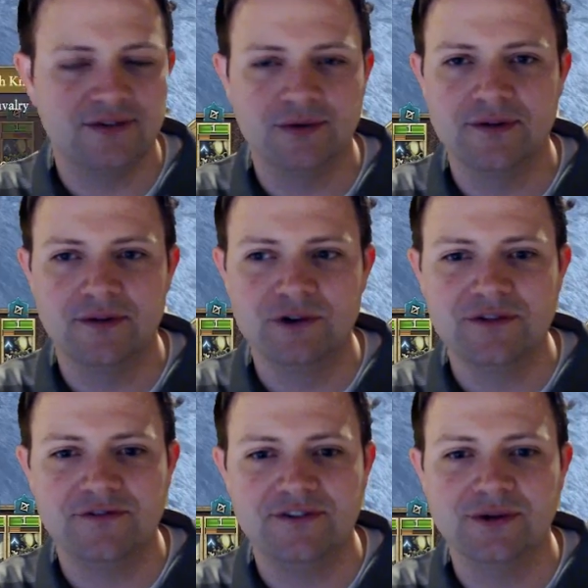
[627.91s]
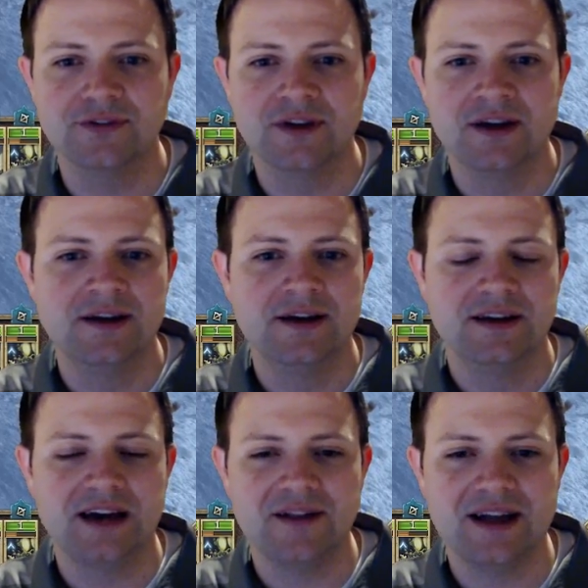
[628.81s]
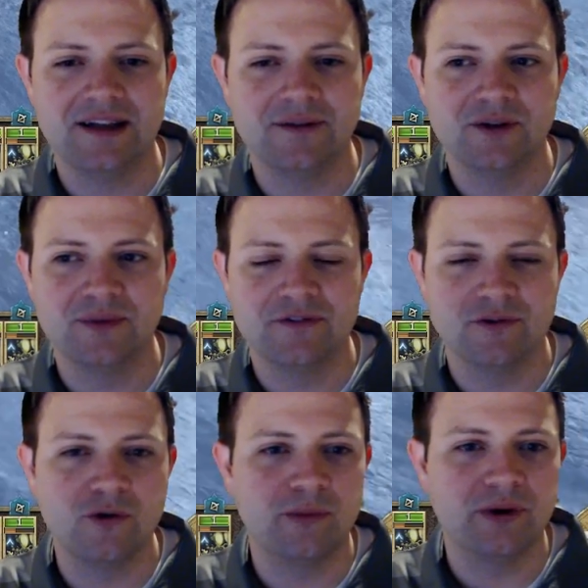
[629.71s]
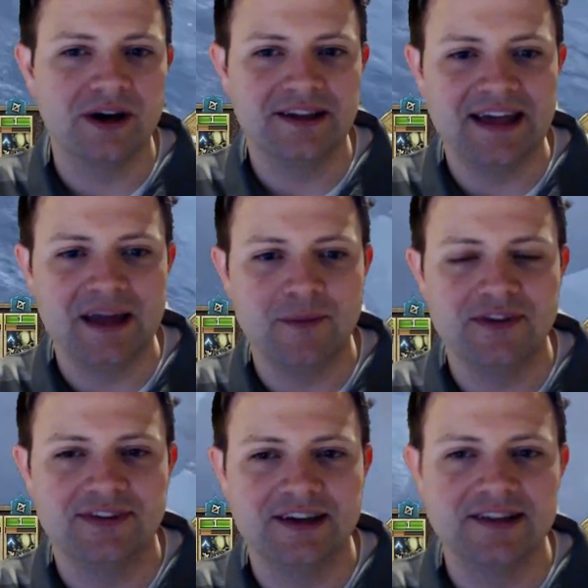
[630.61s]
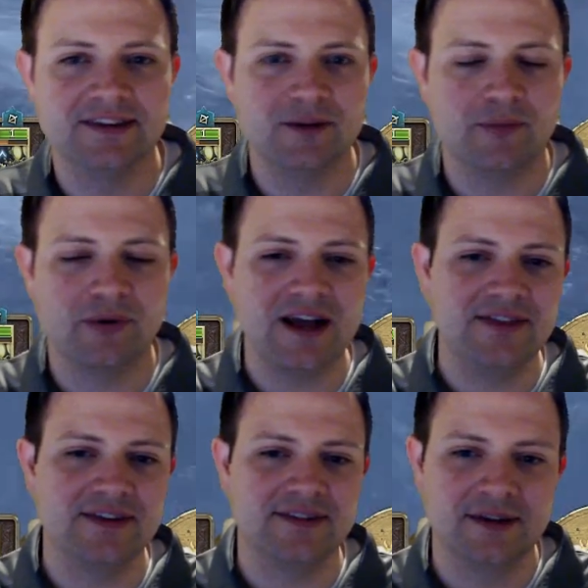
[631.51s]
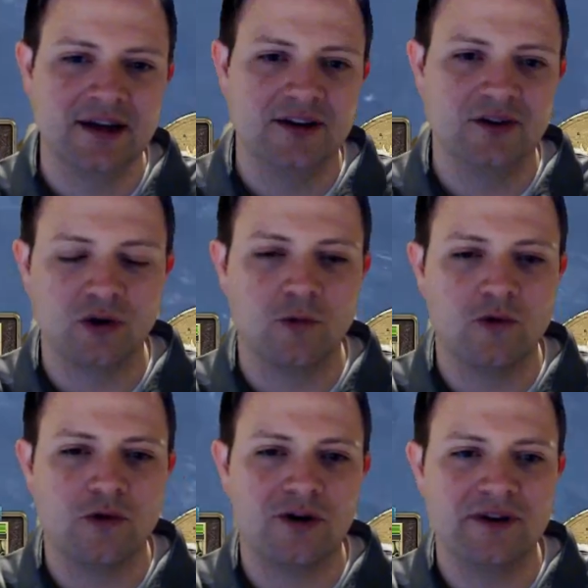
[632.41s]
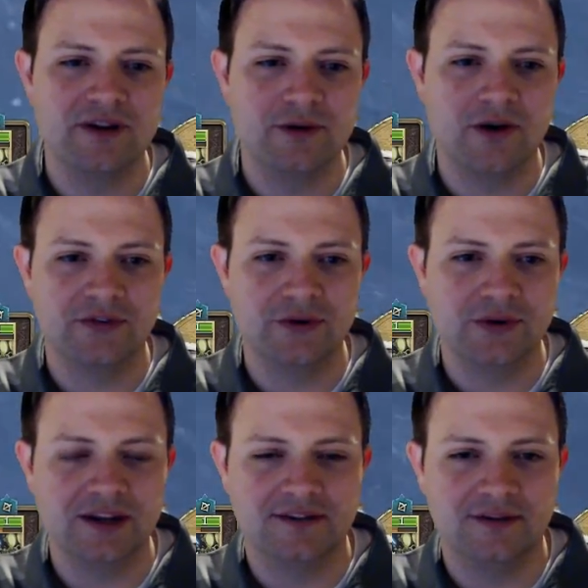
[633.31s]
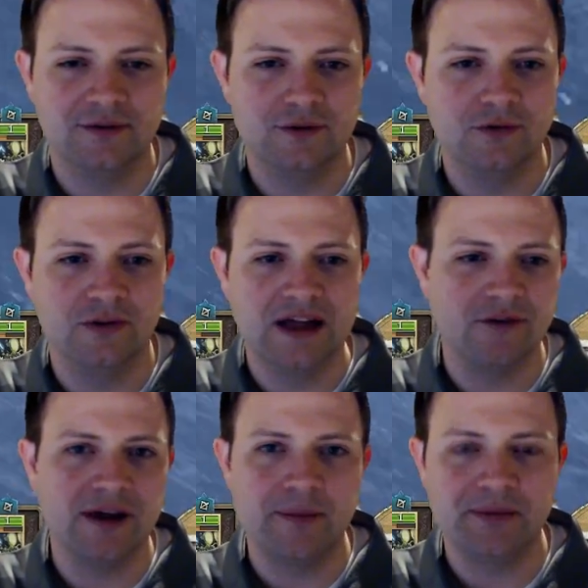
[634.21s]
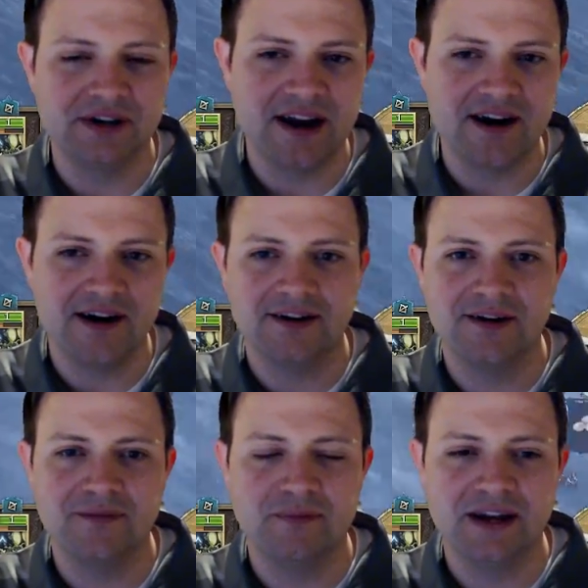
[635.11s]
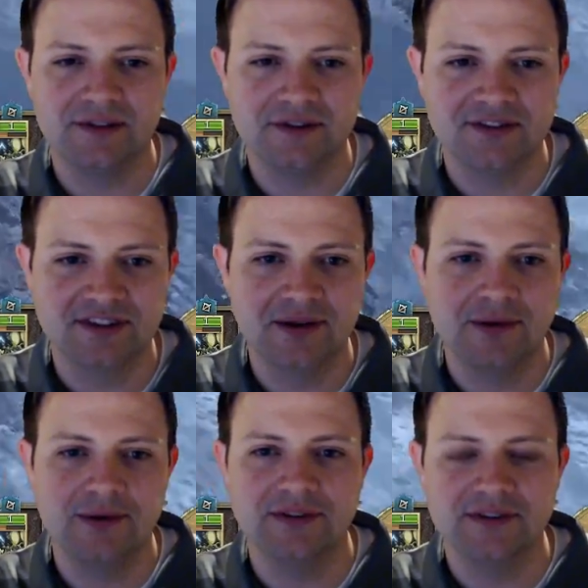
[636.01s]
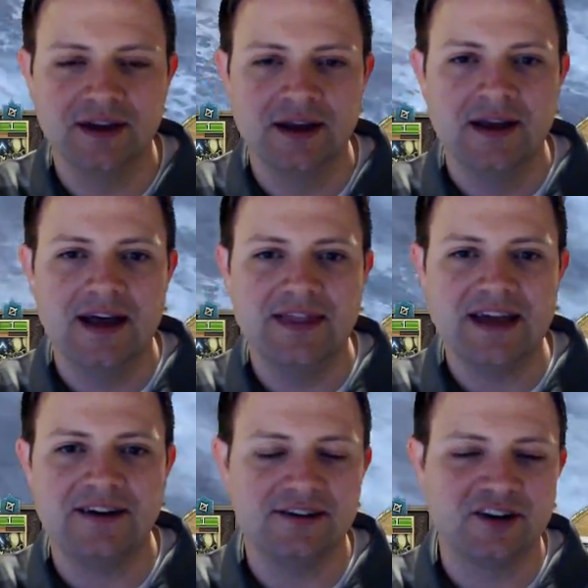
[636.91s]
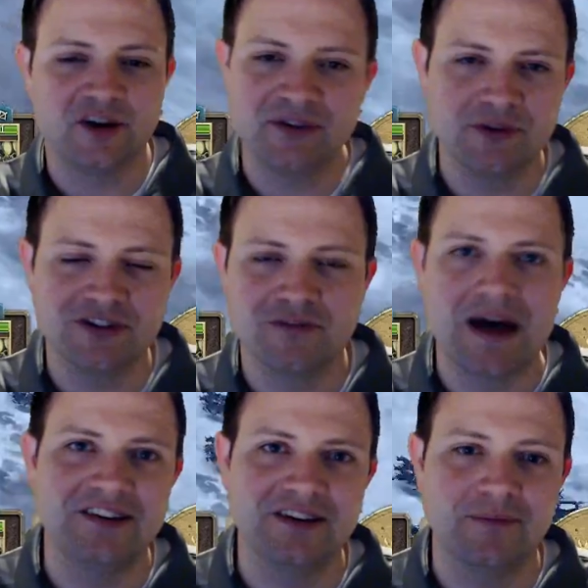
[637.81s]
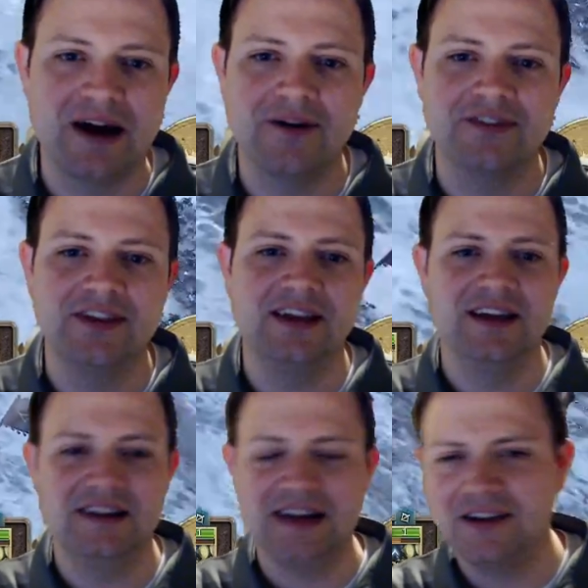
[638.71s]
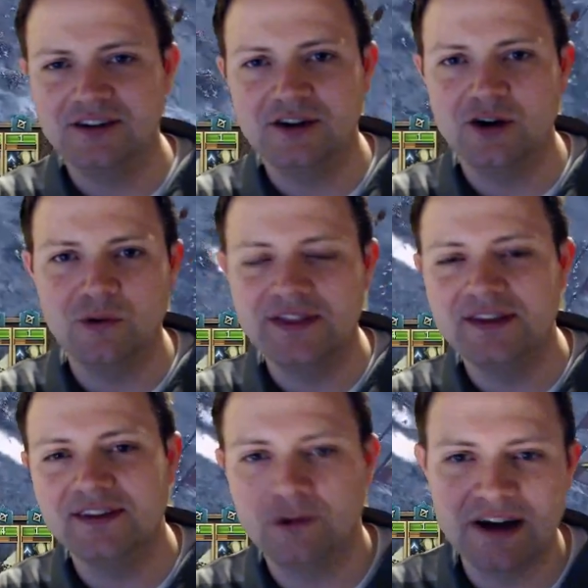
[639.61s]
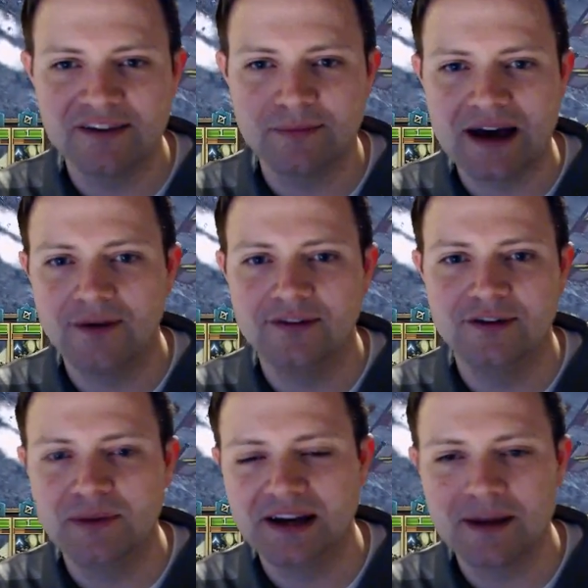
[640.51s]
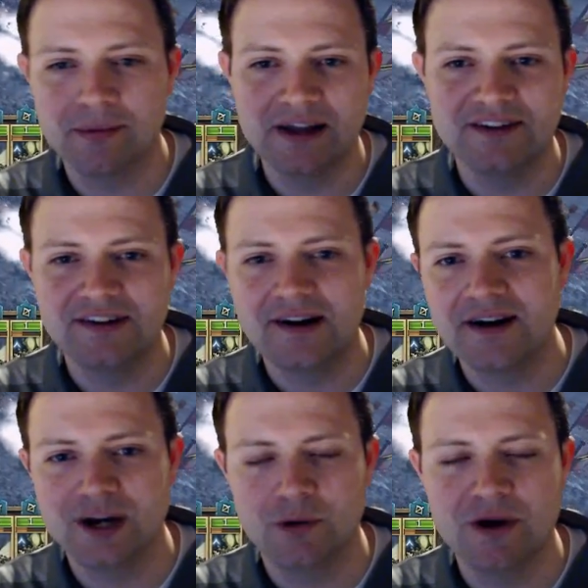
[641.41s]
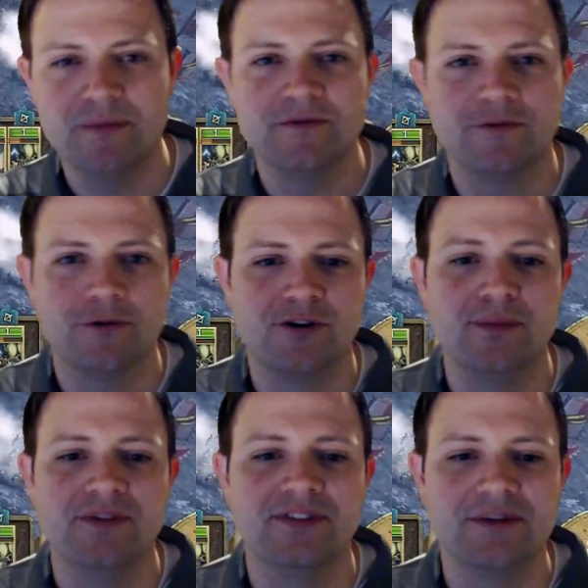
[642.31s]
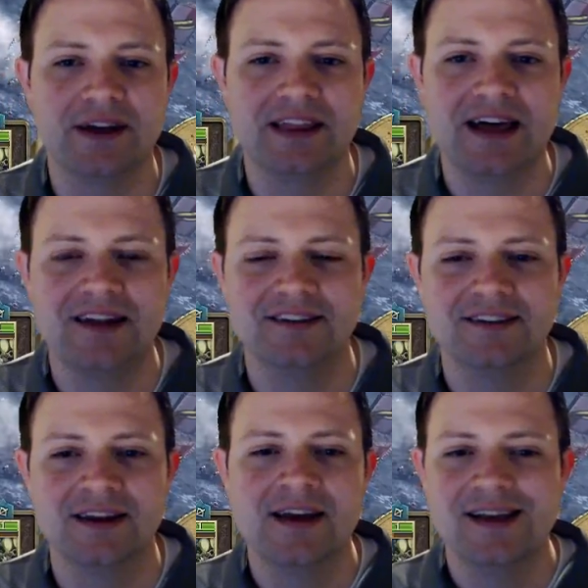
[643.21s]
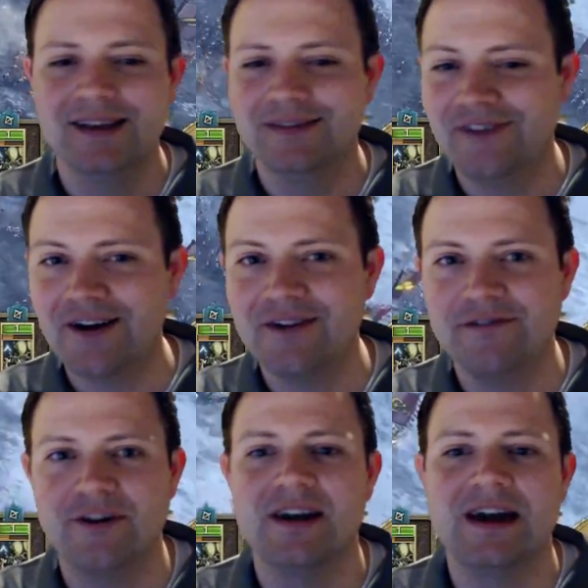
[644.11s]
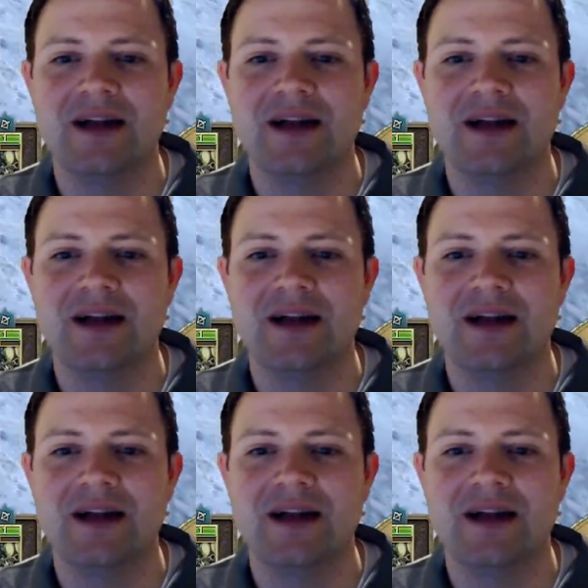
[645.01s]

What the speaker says: So it really feels kind of like a little bit of a role-playing game in the sense that you're playing this Total War, but you also get to level up your character and pick their skills, and that determines which magic powers they get. And as you go win these quest battles, you pick up legendary equipment for them and stuff like that. It's very fun.